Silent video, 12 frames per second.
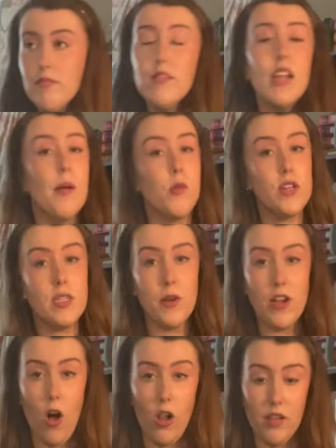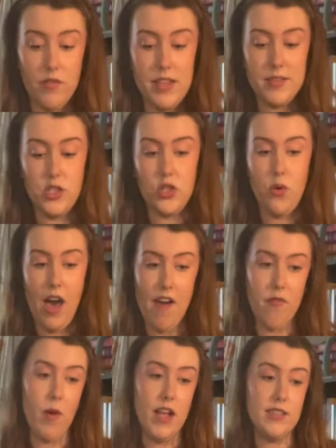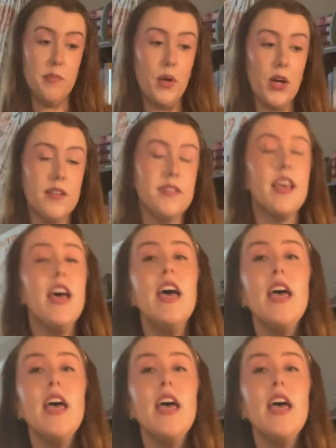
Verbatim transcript: I'm going to bring all of these to Half Price Books.